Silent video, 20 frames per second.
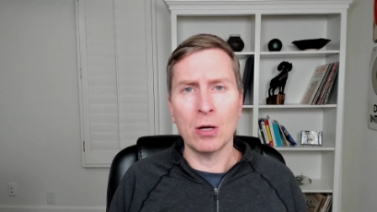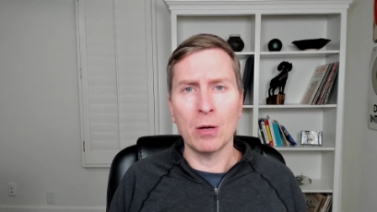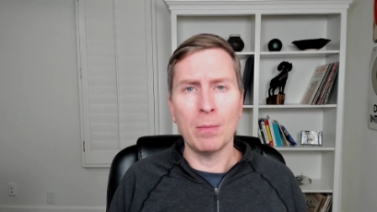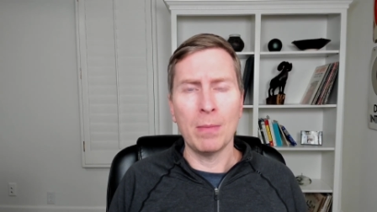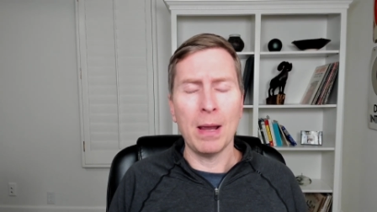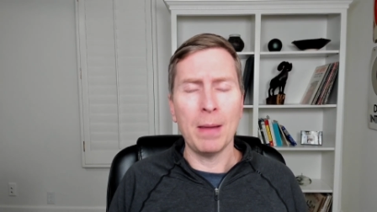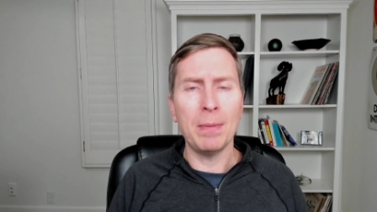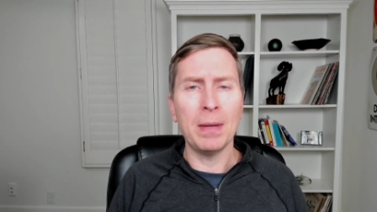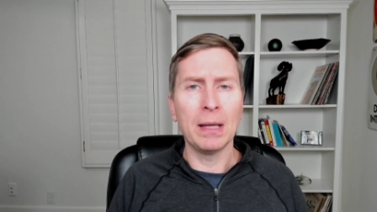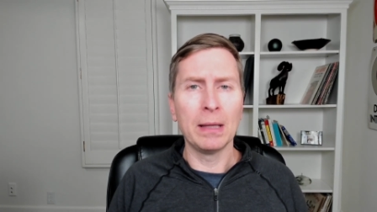
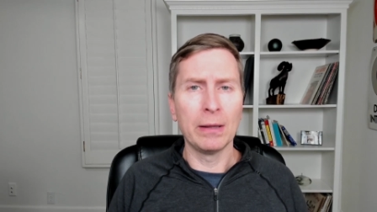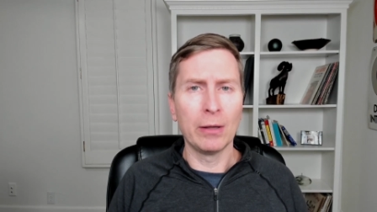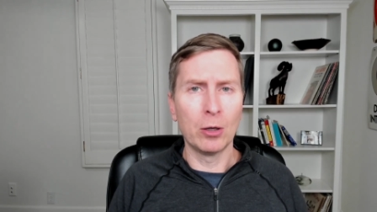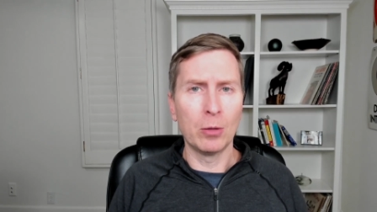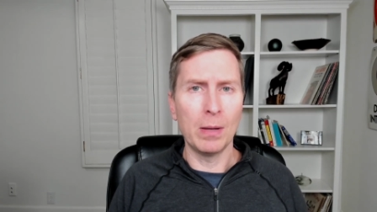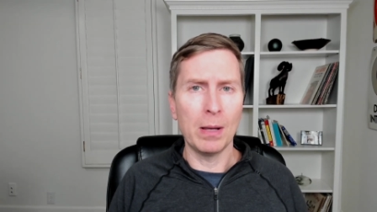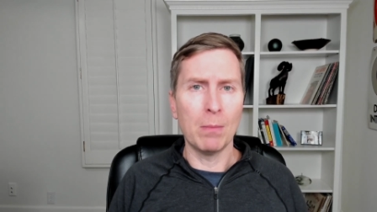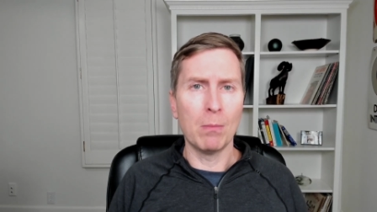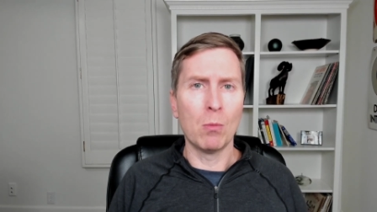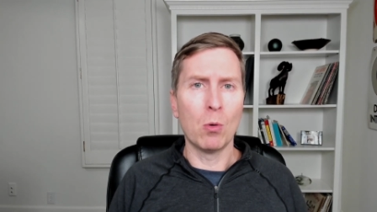maybe a little
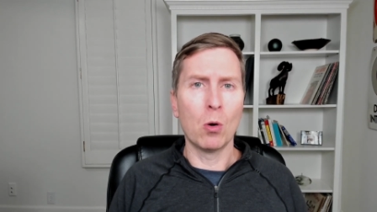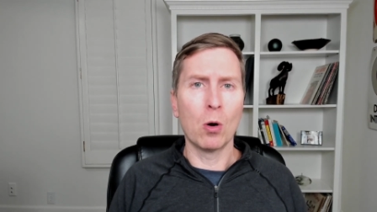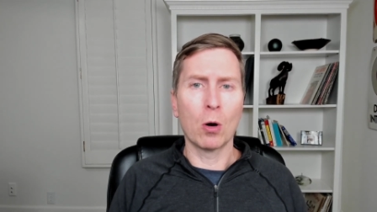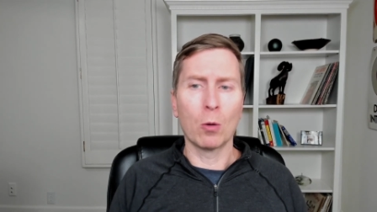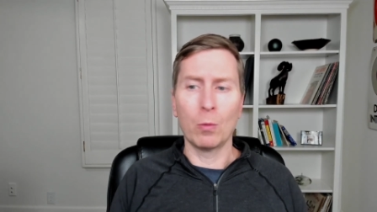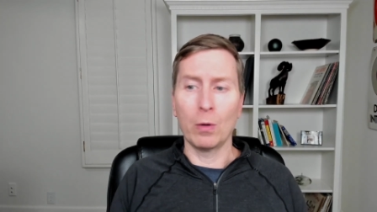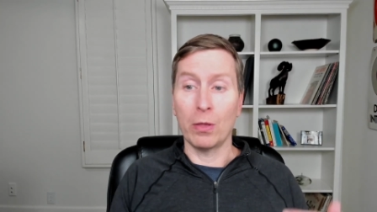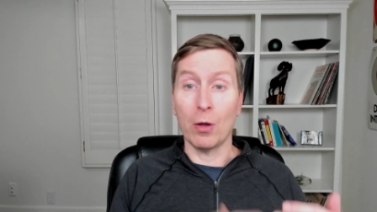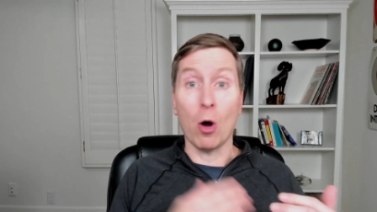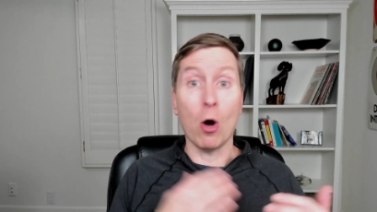bit more,
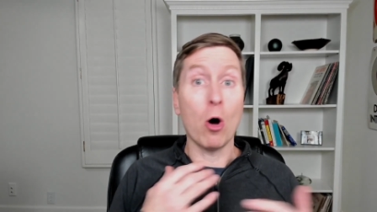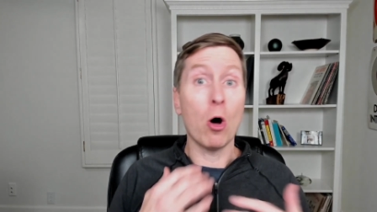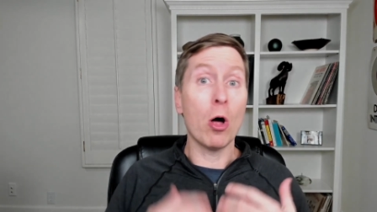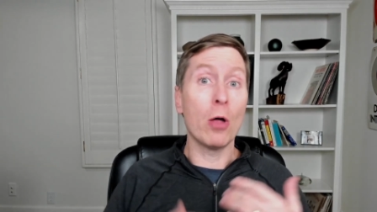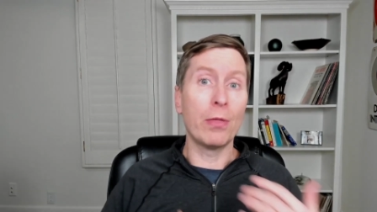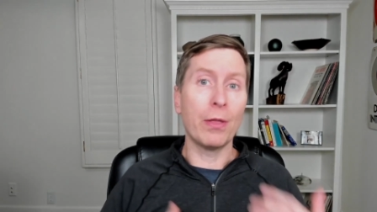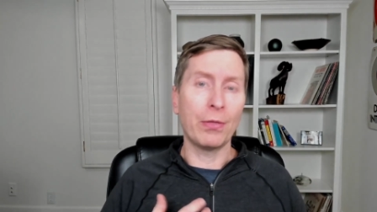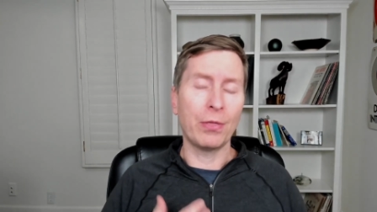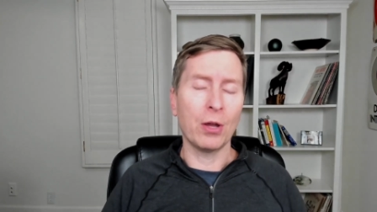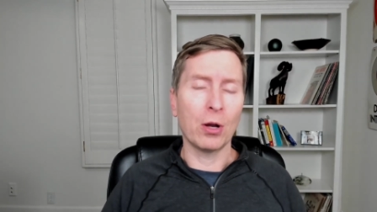with all
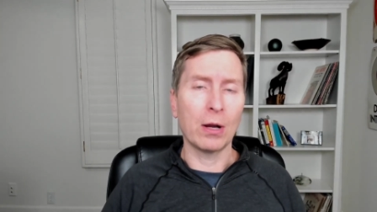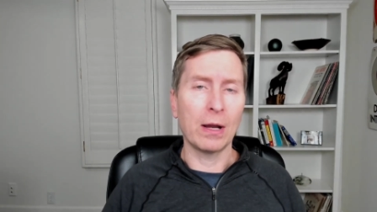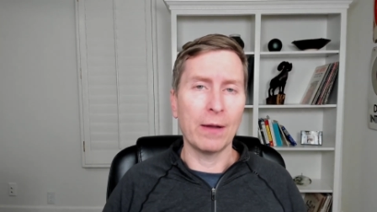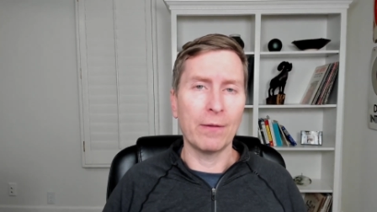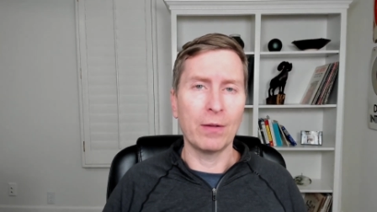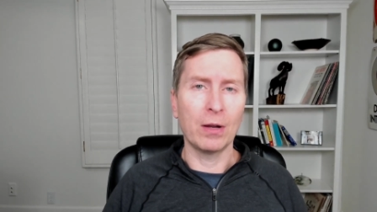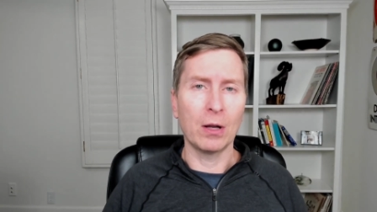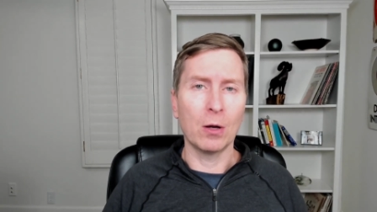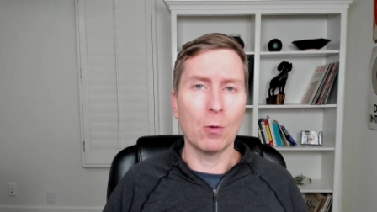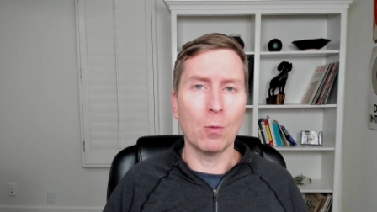that they're
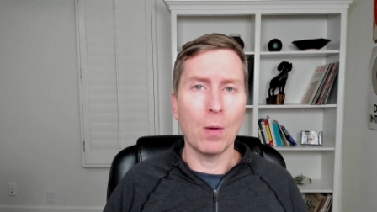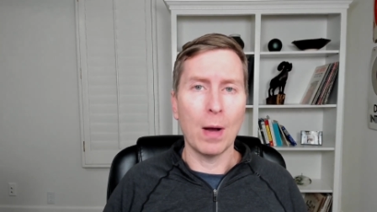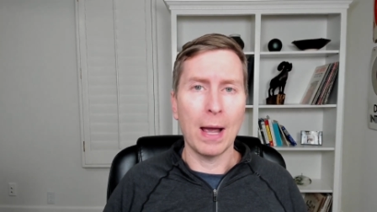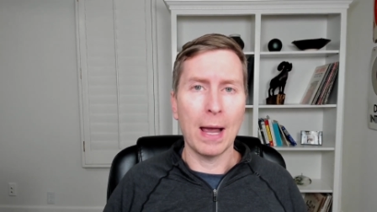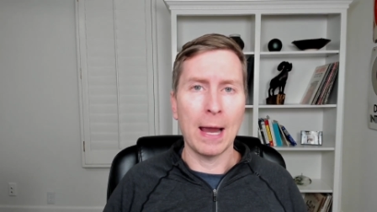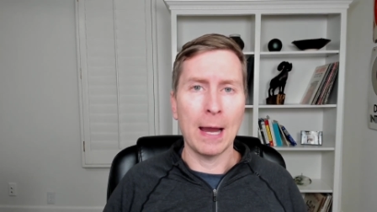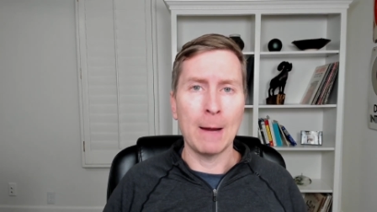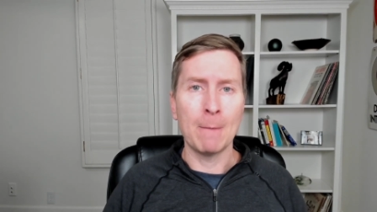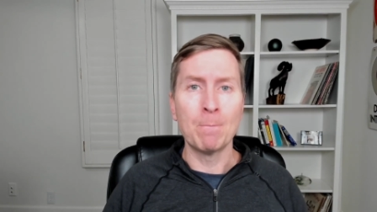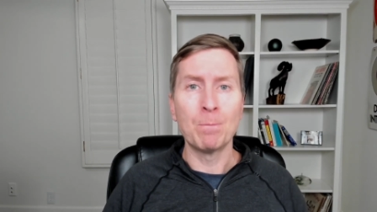giving
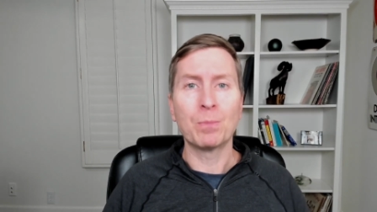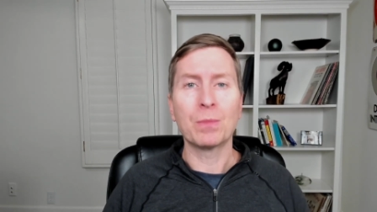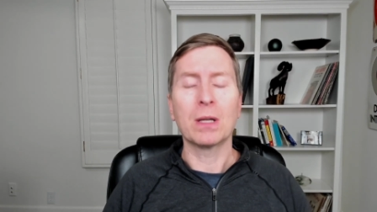away